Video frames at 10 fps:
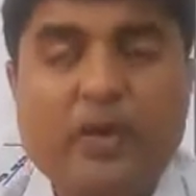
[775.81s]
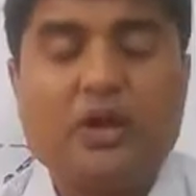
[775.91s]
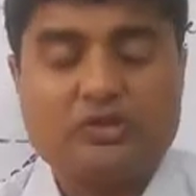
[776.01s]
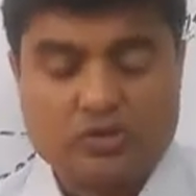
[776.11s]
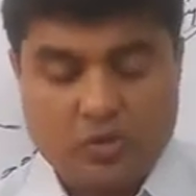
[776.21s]

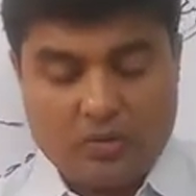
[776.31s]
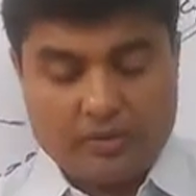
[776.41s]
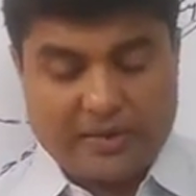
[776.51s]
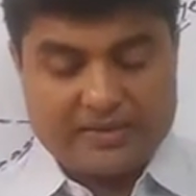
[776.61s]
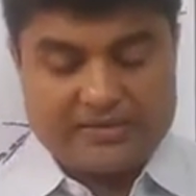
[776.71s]
also
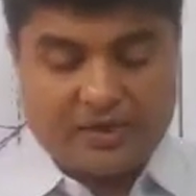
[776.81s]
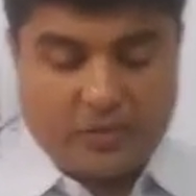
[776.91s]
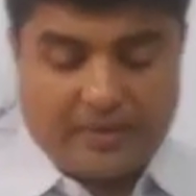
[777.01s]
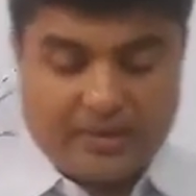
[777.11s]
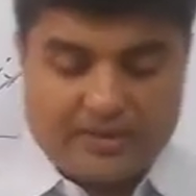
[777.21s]
can see
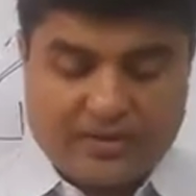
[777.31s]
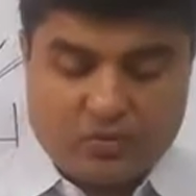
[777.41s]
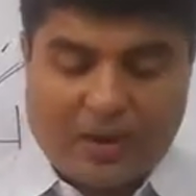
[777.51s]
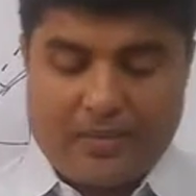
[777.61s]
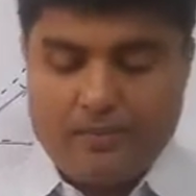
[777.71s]
over here there is
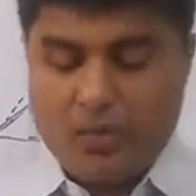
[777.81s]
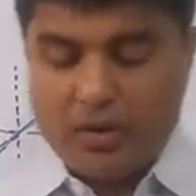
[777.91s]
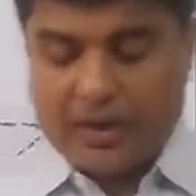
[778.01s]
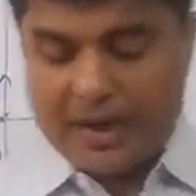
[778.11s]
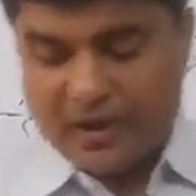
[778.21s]
one
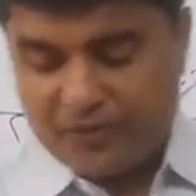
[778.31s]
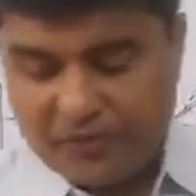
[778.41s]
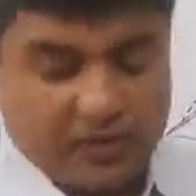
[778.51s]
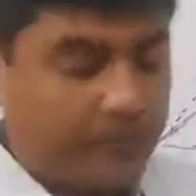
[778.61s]
more kind of